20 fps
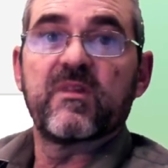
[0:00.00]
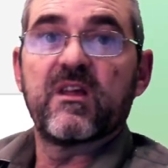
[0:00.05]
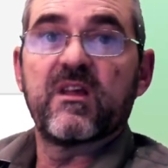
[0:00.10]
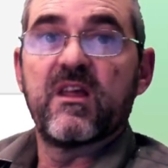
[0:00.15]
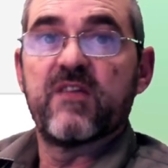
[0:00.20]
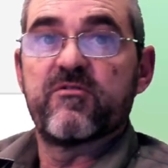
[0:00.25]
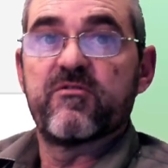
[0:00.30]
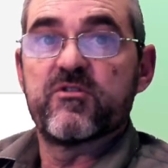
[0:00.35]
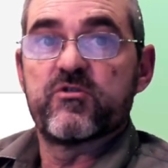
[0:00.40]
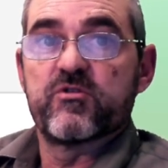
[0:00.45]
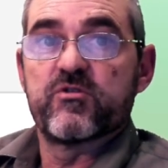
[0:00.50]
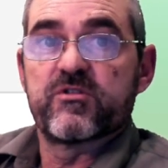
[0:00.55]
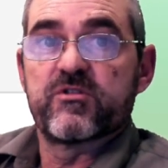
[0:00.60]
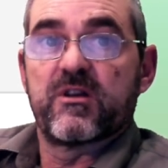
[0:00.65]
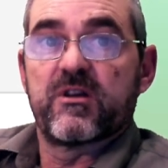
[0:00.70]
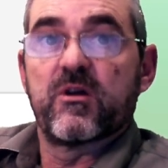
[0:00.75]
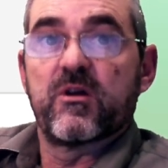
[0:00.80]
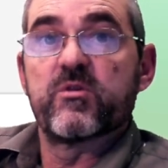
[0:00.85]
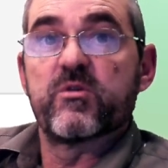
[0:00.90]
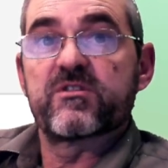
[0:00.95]
if we choose
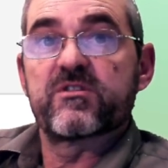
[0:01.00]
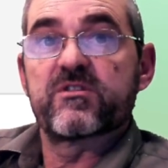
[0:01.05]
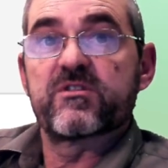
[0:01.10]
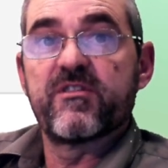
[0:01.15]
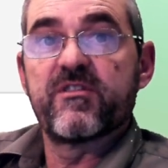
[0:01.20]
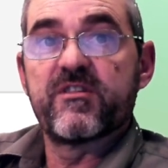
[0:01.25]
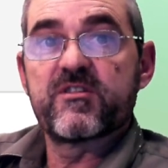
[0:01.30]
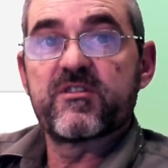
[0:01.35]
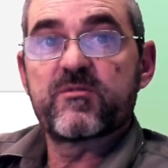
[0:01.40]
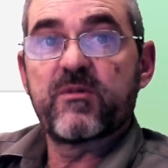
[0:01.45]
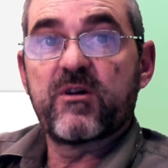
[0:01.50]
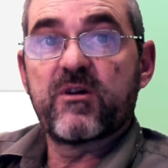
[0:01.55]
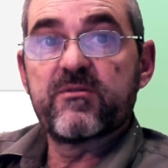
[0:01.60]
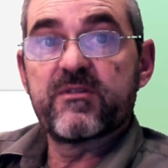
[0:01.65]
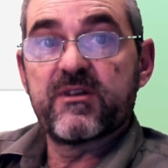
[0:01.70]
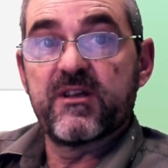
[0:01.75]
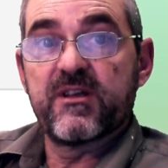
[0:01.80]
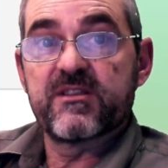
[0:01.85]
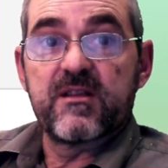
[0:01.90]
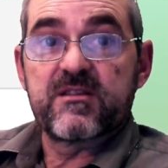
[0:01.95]
the lowest confidence
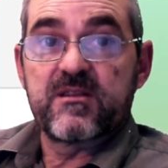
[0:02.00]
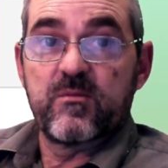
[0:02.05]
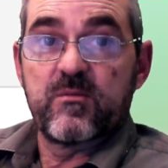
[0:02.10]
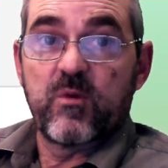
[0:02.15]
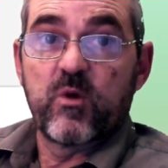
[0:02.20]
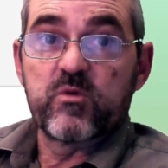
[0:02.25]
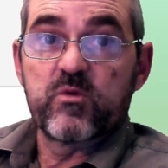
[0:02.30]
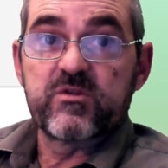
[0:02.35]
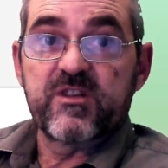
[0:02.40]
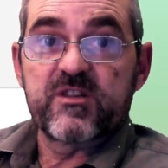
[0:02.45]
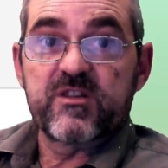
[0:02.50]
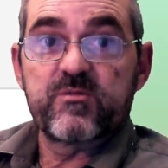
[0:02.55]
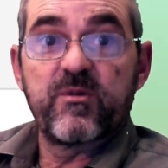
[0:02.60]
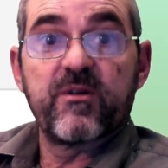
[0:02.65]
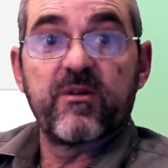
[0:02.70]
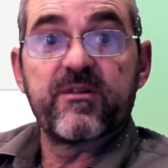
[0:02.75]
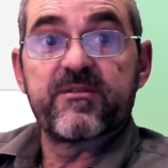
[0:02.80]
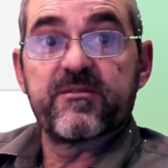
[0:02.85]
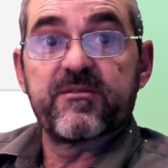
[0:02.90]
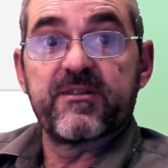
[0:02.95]
bound, it's the most
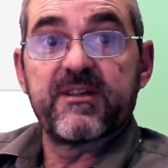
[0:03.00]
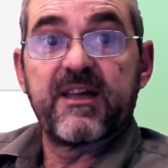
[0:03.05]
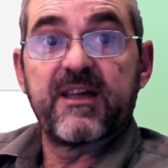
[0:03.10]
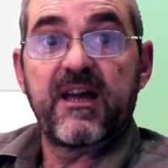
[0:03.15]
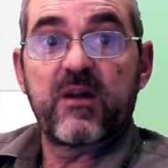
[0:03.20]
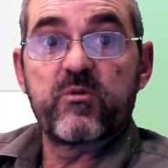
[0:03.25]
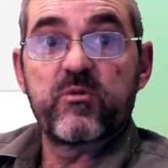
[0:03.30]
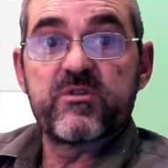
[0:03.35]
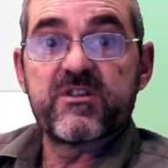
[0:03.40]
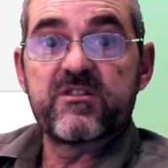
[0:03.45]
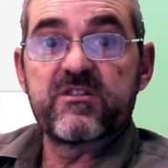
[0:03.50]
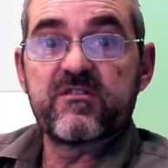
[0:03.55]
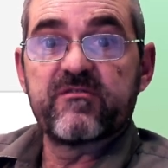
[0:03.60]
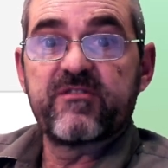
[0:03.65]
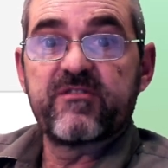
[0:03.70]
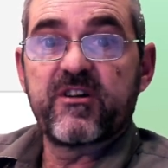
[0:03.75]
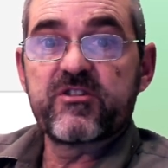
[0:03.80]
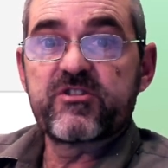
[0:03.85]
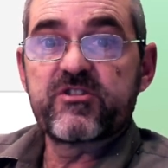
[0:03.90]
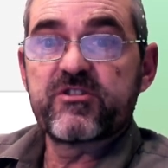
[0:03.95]
exploratory acquisition
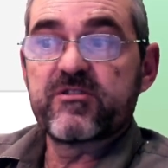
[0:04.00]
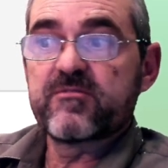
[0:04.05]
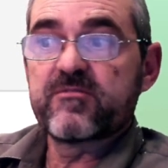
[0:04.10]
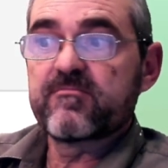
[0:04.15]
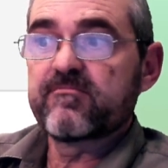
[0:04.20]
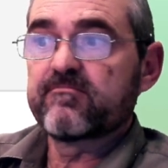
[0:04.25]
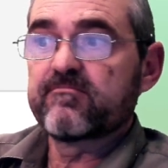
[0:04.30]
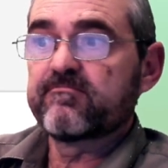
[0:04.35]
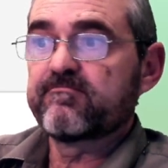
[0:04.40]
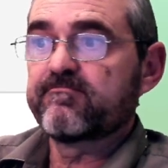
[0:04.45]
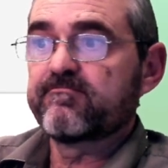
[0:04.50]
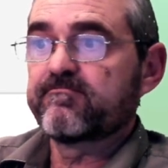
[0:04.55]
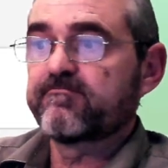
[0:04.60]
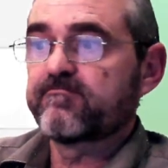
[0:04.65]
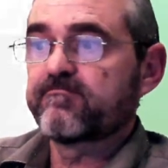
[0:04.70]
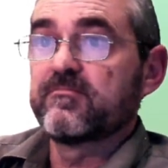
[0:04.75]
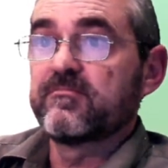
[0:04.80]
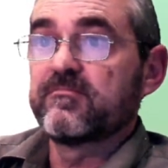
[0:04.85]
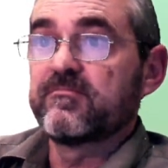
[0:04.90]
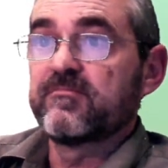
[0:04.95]
function.
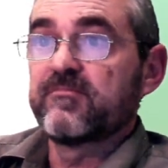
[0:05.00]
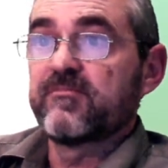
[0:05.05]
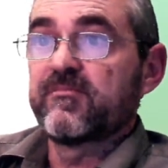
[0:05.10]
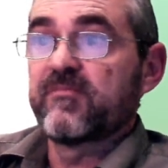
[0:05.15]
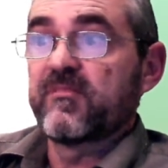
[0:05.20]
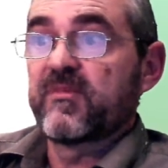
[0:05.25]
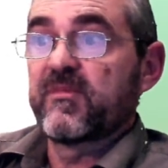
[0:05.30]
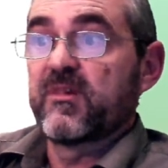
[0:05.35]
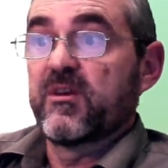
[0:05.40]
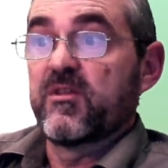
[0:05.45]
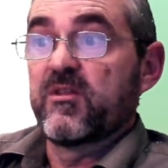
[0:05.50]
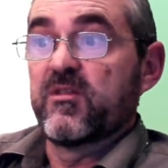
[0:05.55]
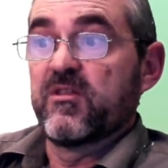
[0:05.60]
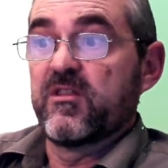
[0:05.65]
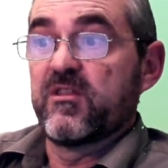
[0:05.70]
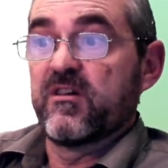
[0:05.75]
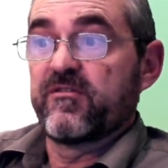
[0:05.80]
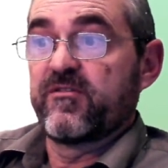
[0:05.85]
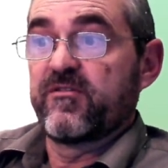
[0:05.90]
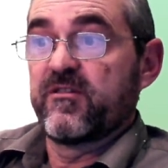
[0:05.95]

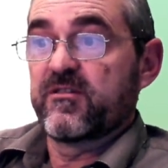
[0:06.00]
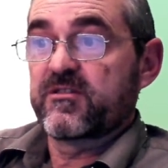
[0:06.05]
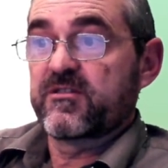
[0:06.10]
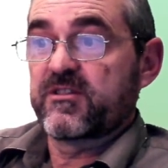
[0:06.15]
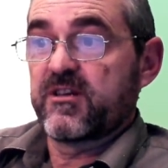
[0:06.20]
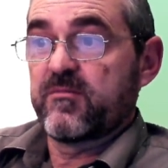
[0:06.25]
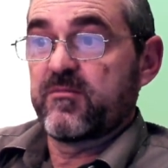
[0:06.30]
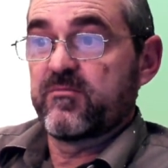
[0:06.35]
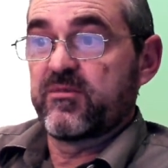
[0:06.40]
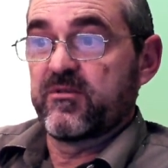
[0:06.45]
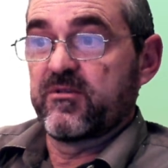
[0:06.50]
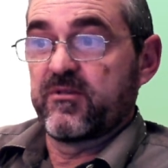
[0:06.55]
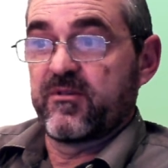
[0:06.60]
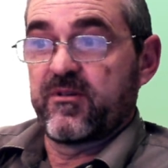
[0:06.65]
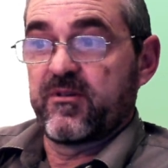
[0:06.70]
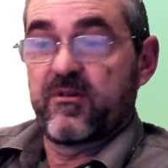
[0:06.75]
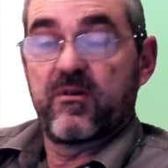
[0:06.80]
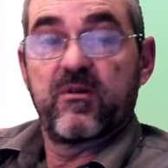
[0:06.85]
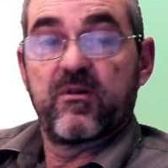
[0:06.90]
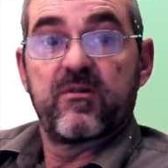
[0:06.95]
The first sample,
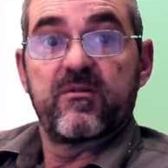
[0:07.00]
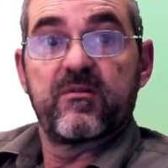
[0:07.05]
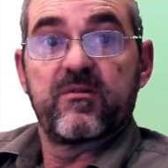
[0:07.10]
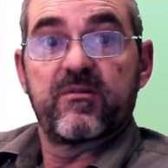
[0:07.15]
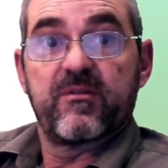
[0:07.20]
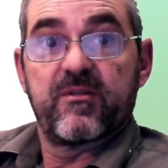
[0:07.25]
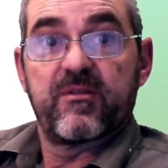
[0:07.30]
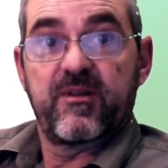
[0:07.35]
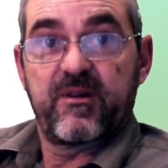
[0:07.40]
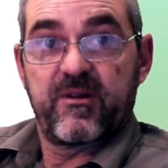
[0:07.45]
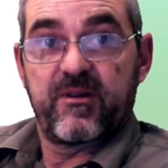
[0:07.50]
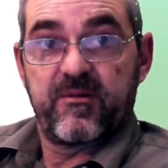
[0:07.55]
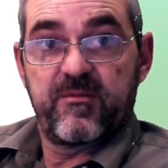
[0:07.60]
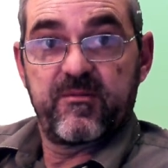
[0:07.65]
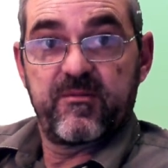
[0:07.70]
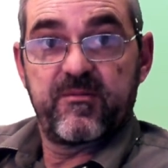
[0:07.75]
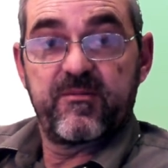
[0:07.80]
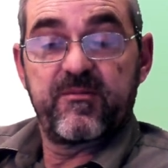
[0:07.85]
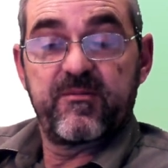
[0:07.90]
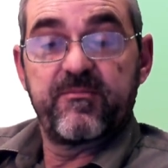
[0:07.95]
the
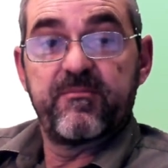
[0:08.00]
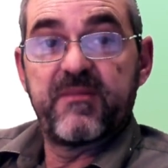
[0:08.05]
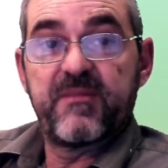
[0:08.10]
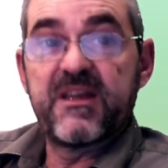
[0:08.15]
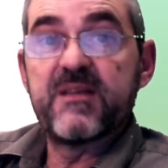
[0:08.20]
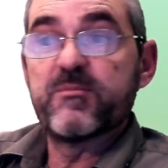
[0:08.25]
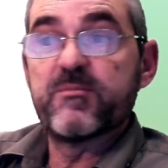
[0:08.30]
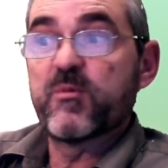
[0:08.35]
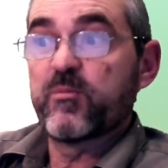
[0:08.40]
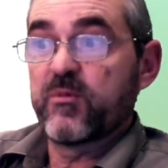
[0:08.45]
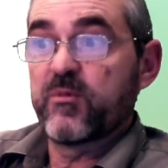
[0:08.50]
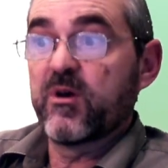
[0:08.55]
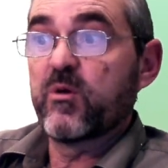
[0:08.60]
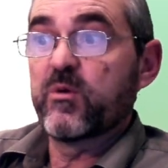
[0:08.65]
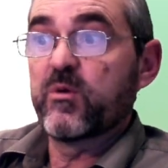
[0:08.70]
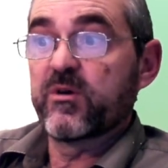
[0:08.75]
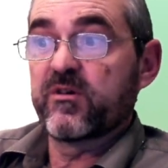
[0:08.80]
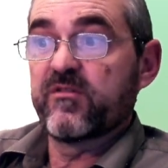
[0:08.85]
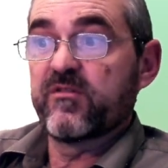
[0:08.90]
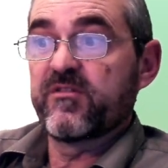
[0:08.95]
minimum
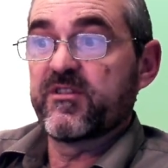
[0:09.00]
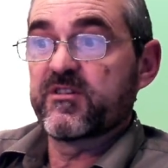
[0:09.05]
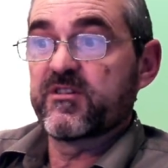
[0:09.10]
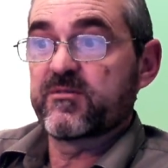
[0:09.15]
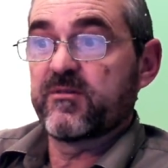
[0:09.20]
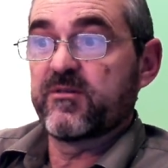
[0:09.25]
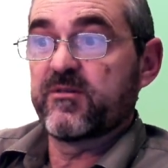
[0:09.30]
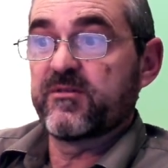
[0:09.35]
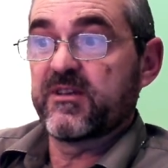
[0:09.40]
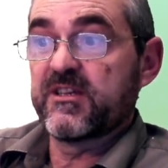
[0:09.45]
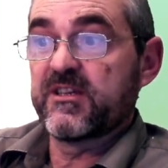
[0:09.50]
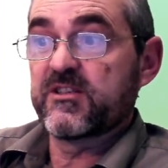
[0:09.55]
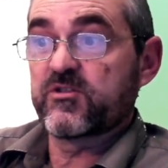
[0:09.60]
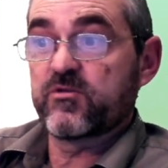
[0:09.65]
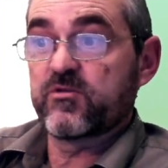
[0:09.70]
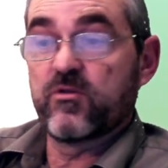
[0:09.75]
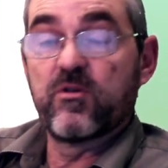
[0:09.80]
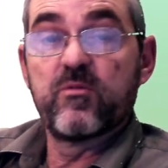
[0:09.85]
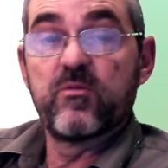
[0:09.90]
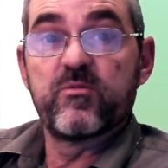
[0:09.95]
lower confidence bound,
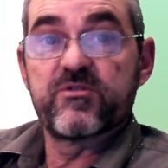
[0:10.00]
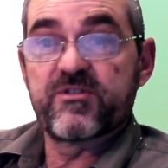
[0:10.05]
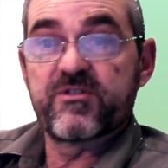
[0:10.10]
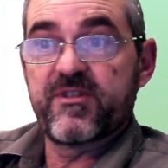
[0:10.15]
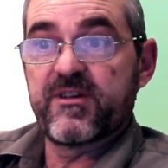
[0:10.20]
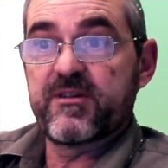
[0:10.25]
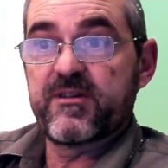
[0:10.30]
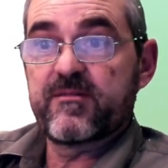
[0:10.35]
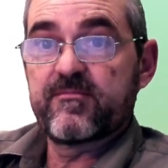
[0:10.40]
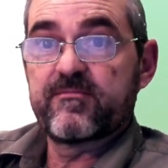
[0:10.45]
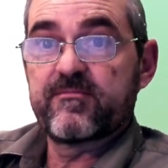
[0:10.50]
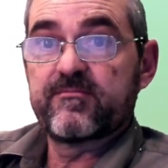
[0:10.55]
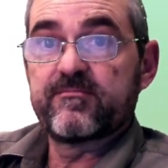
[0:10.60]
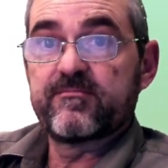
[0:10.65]
it's almost there.